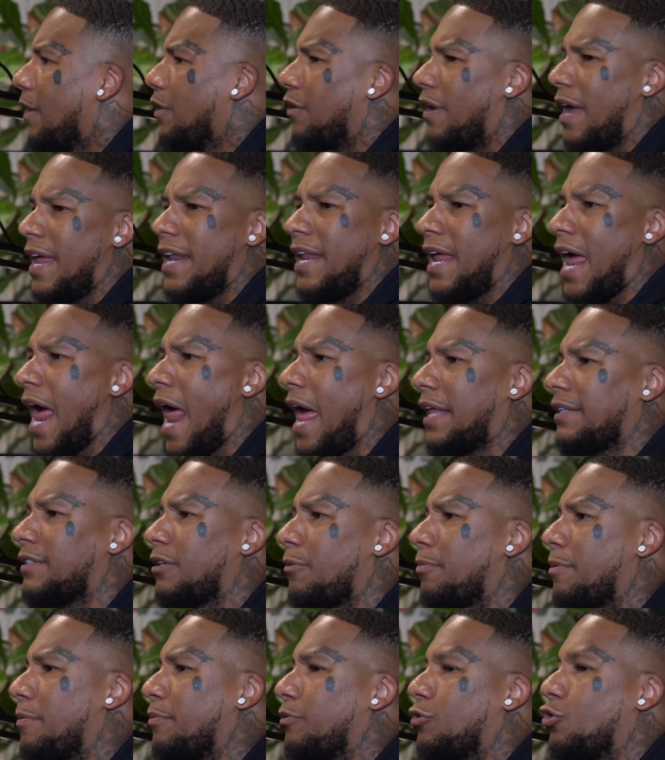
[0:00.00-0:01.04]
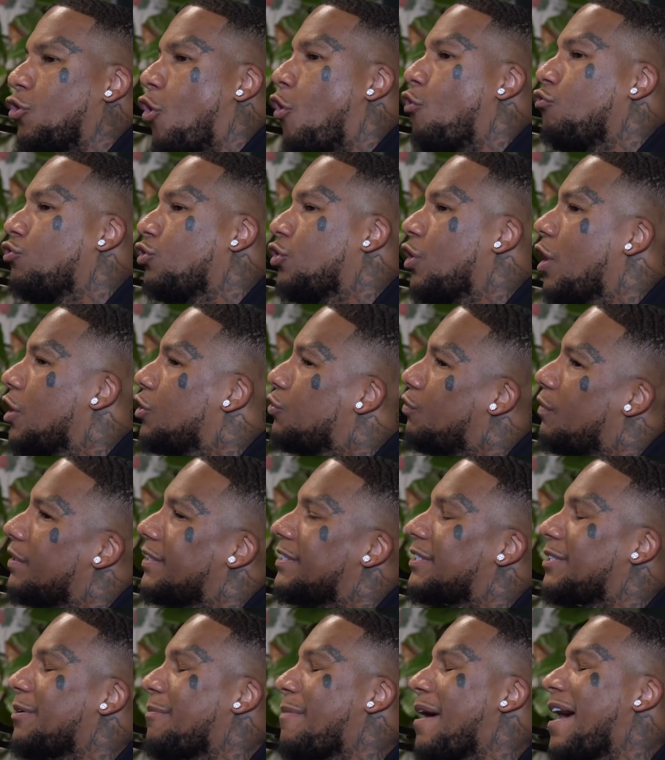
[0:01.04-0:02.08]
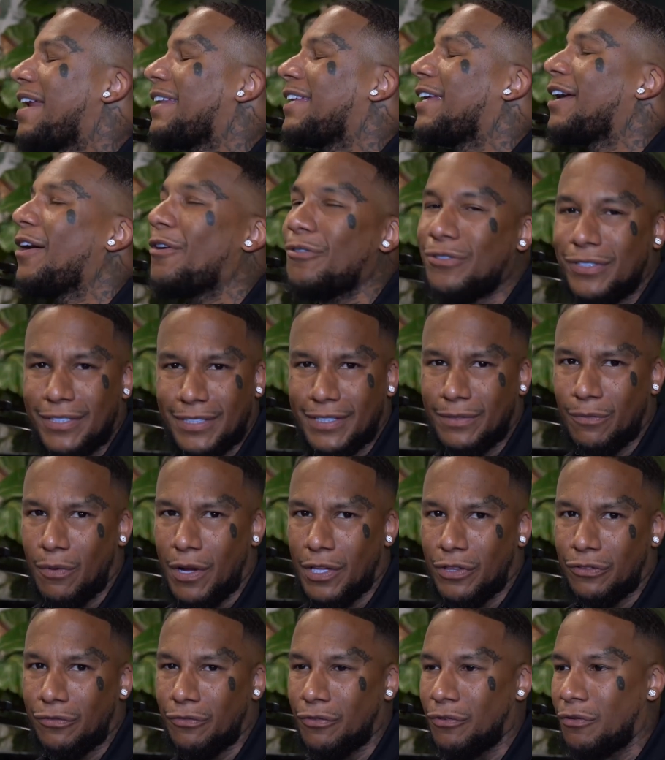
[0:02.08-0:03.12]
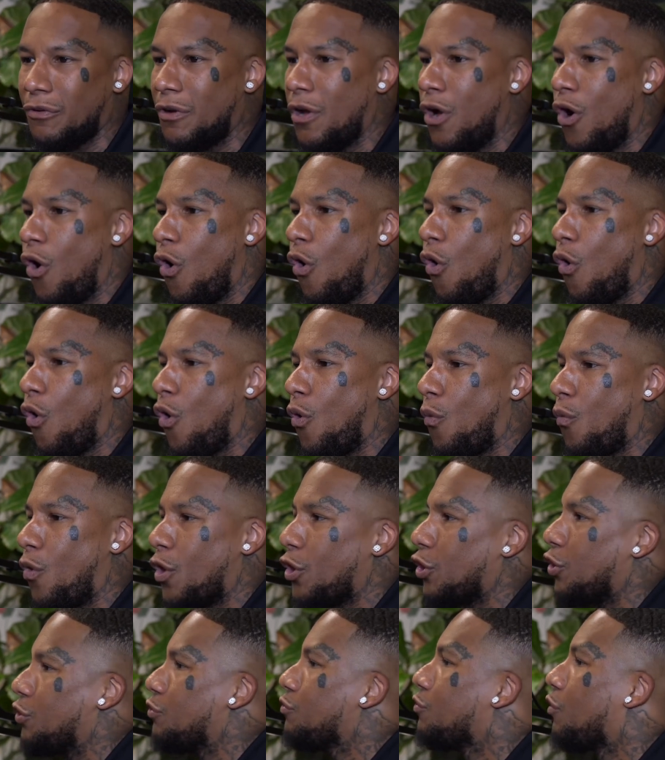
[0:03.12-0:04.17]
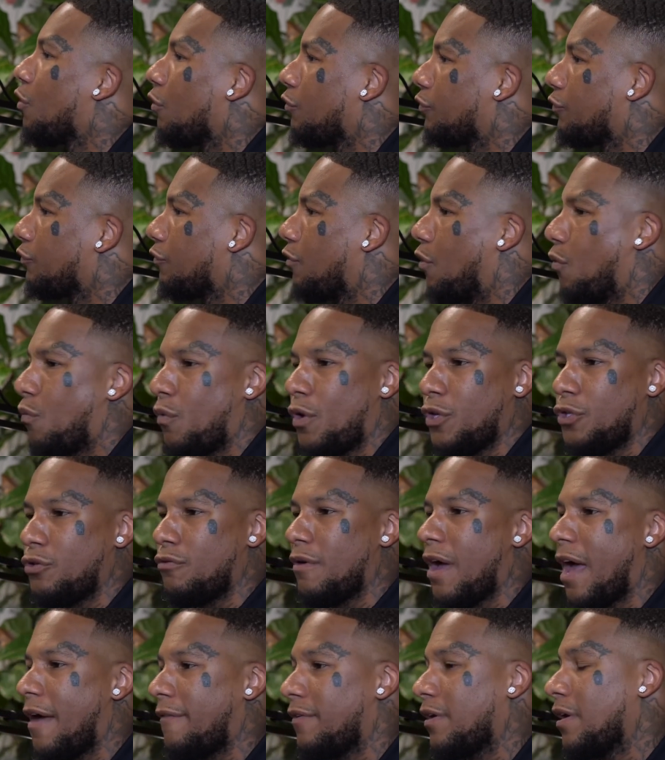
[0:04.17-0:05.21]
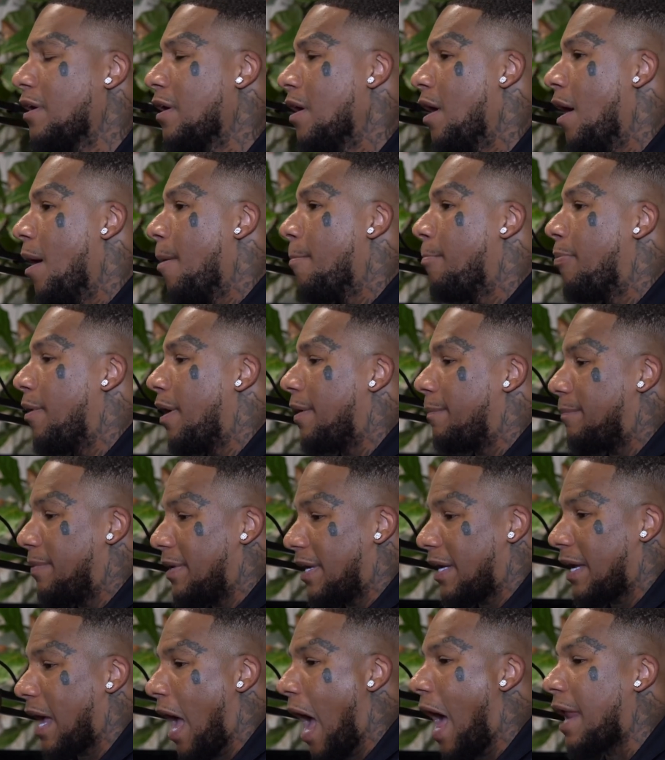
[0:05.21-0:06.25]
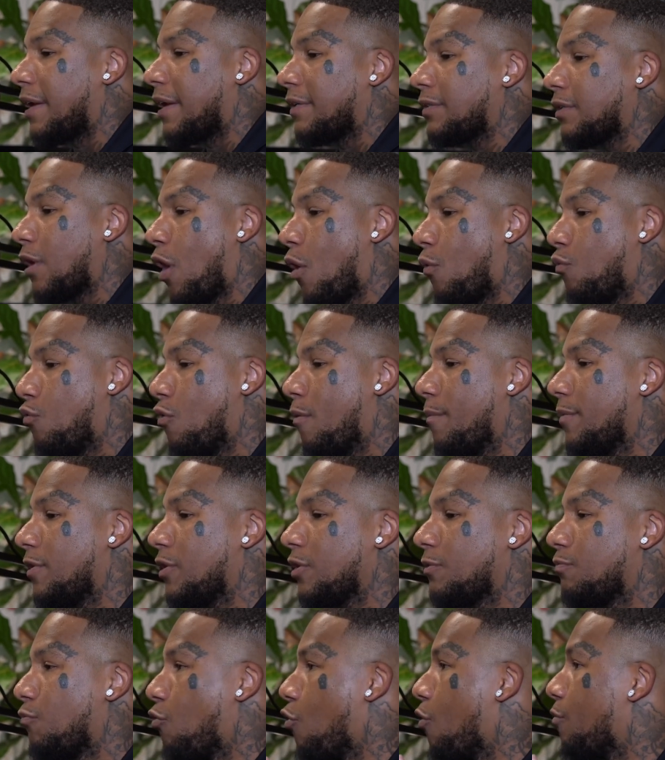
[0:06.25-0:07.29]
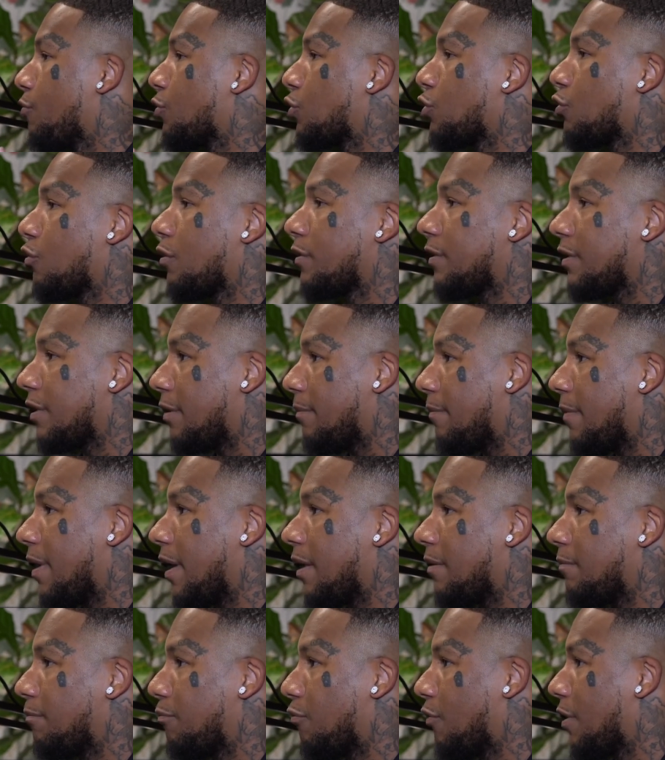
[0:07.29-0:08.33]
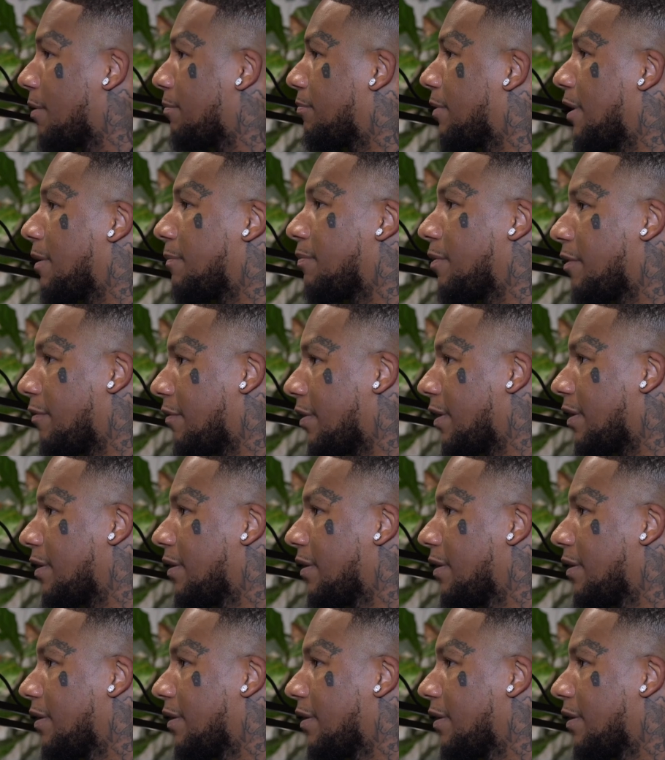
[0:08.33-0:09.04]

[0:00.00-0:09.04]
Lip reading: And I tell people, don't judge what somebody else went through on what you go through and when you have it. But being honest, a woman is more mature than a man, point blank, period.